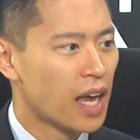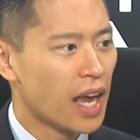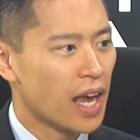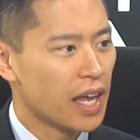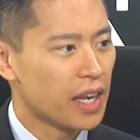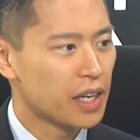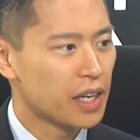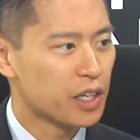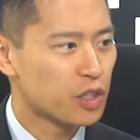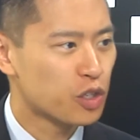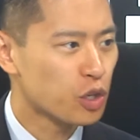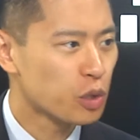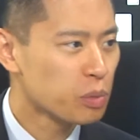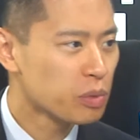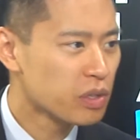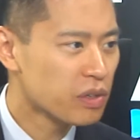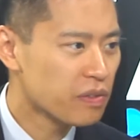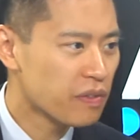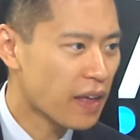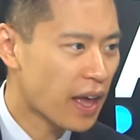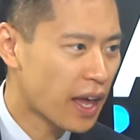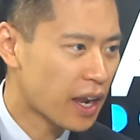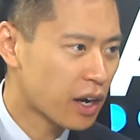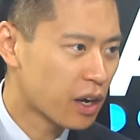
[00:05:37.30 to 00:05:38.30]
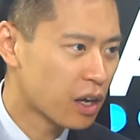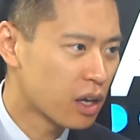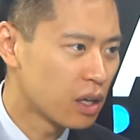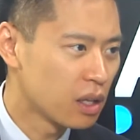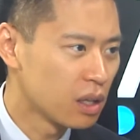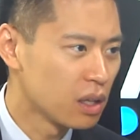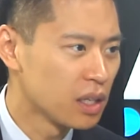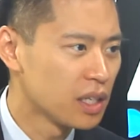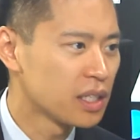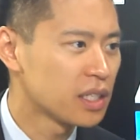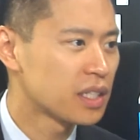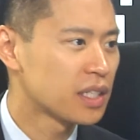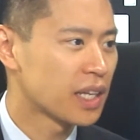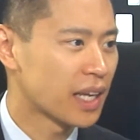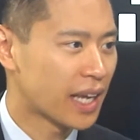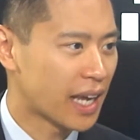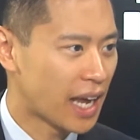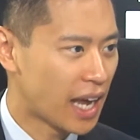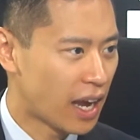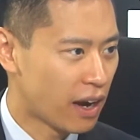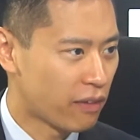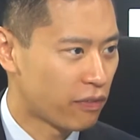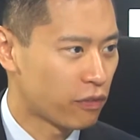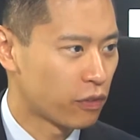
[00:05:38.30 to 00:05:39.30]
And in terms of that holistic
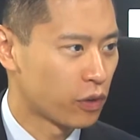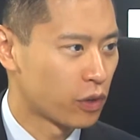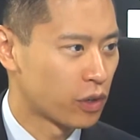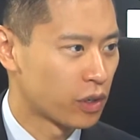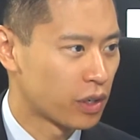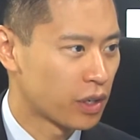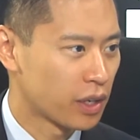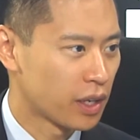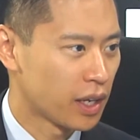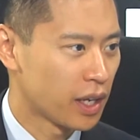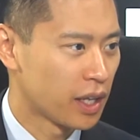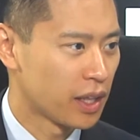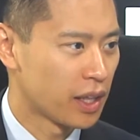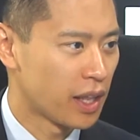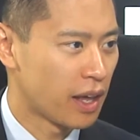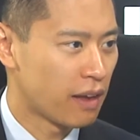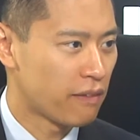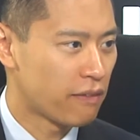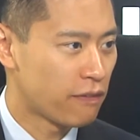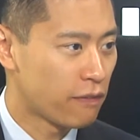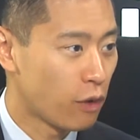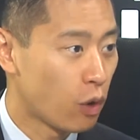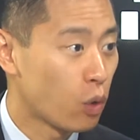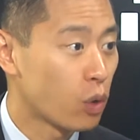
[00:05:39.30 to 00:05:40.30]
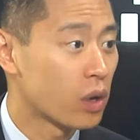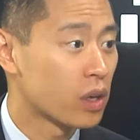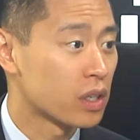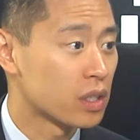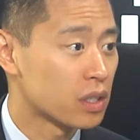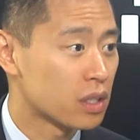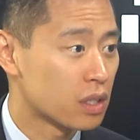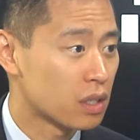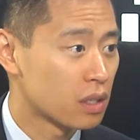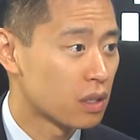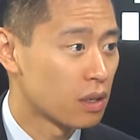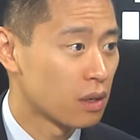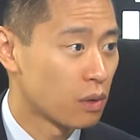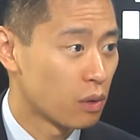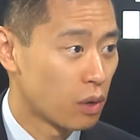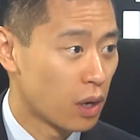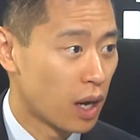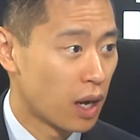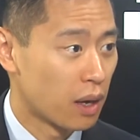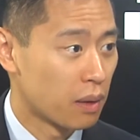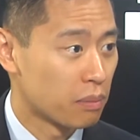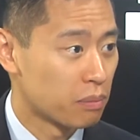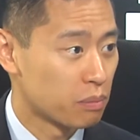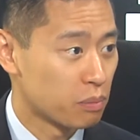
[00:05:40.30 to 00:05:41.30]
effort and that focus,
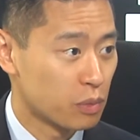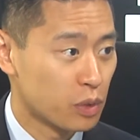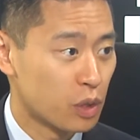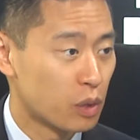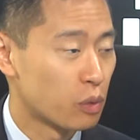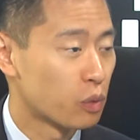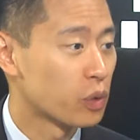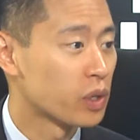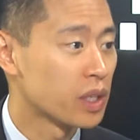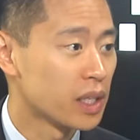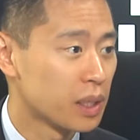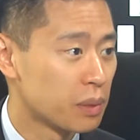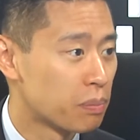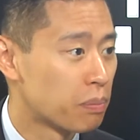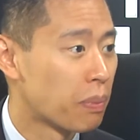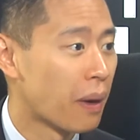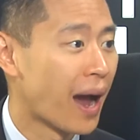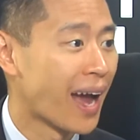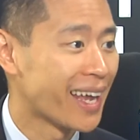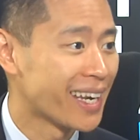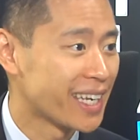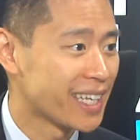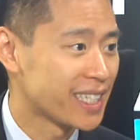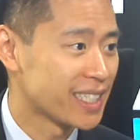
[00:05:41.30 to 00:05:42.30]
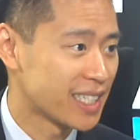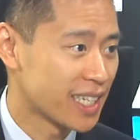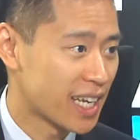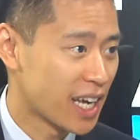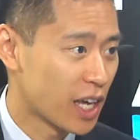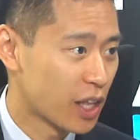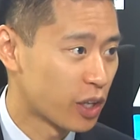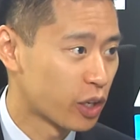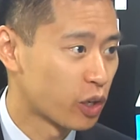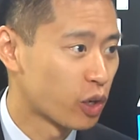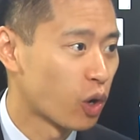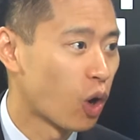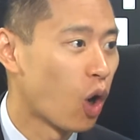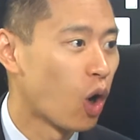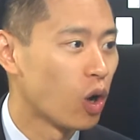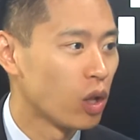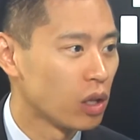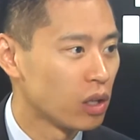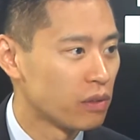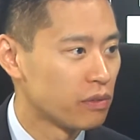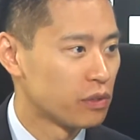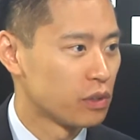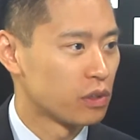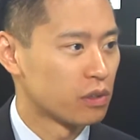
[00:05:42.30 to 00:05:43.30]
really binding together all
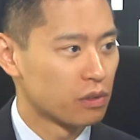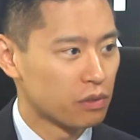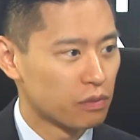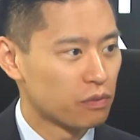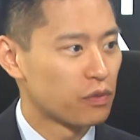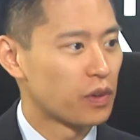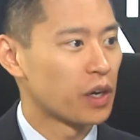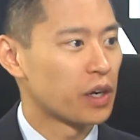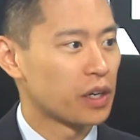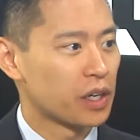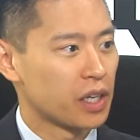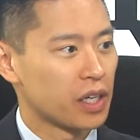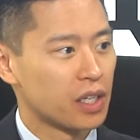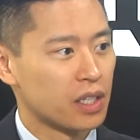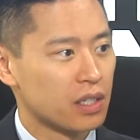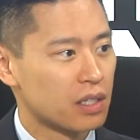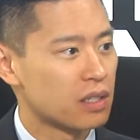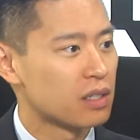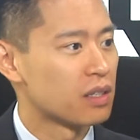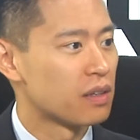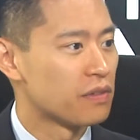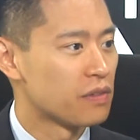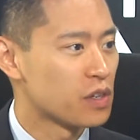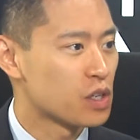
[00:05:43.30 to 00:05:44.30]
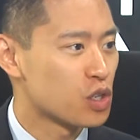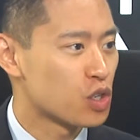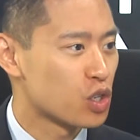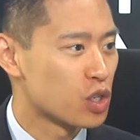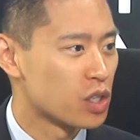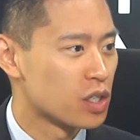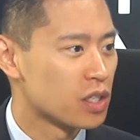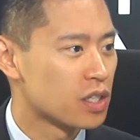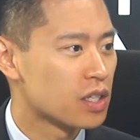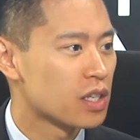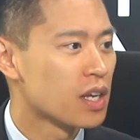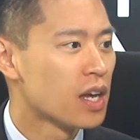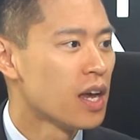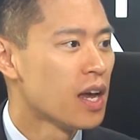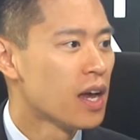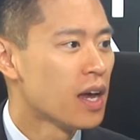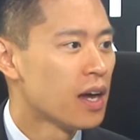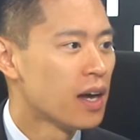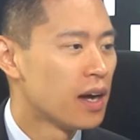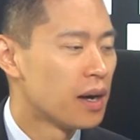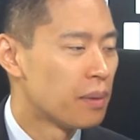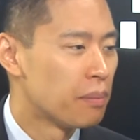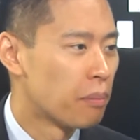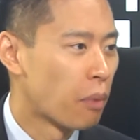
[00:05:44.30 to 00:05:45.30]
of your various divisions,
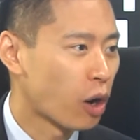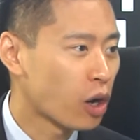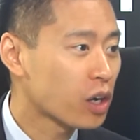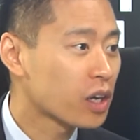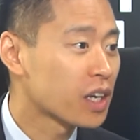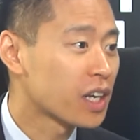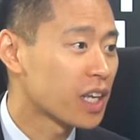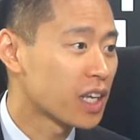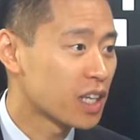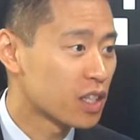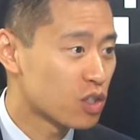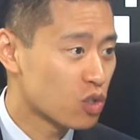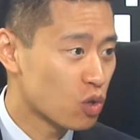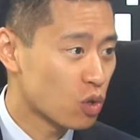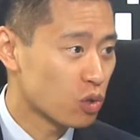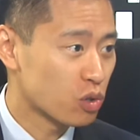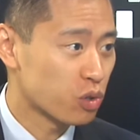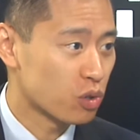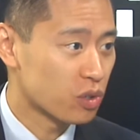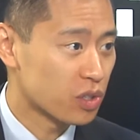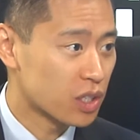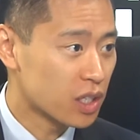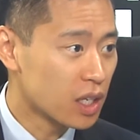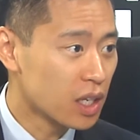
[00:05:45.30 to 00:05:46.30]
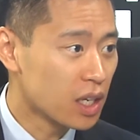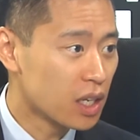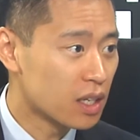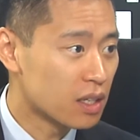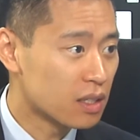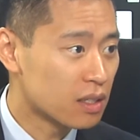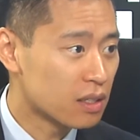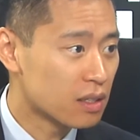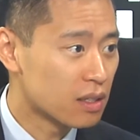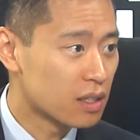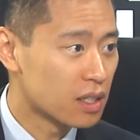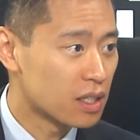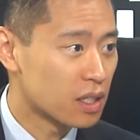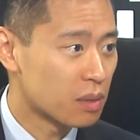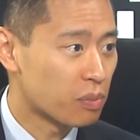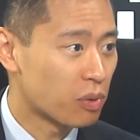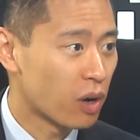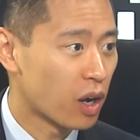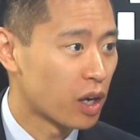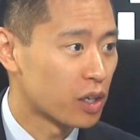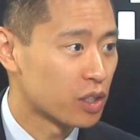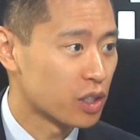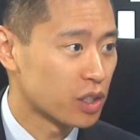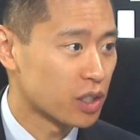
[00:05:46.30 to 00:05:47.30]
marketing in social cities is a
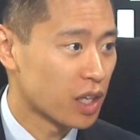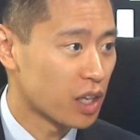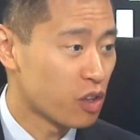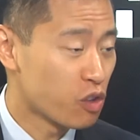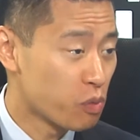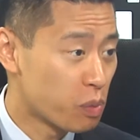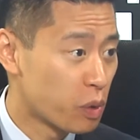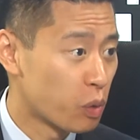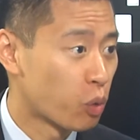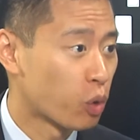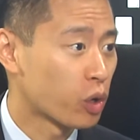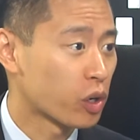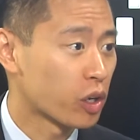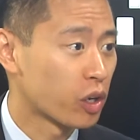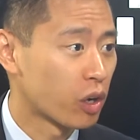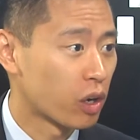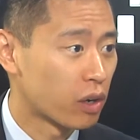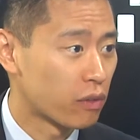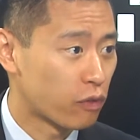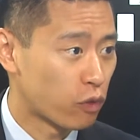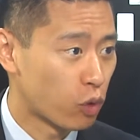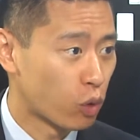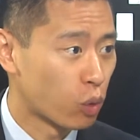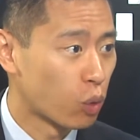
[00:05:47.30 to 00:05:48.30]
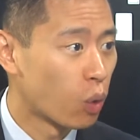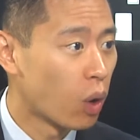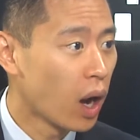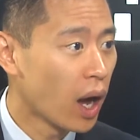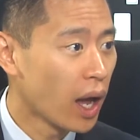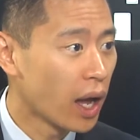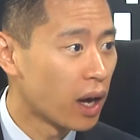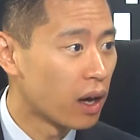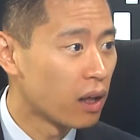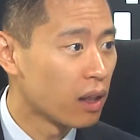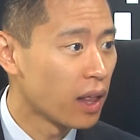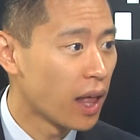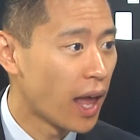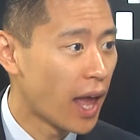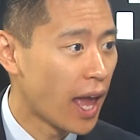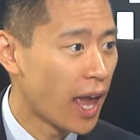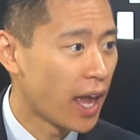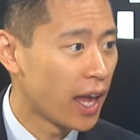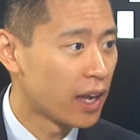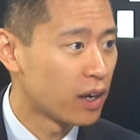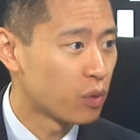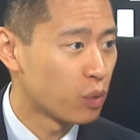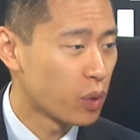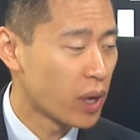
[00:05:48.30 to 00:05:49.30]
project that you've been working on for a while,
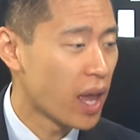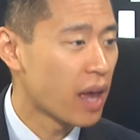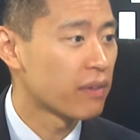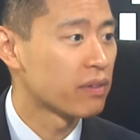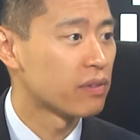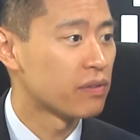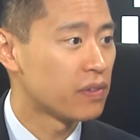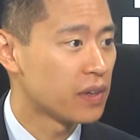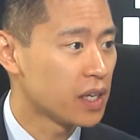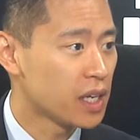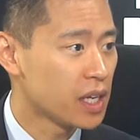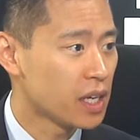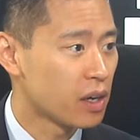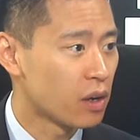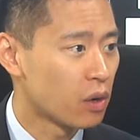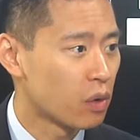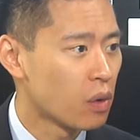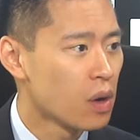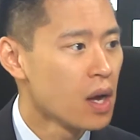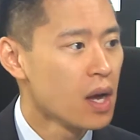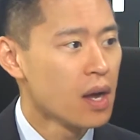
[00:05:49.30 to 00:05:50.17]
and we have a video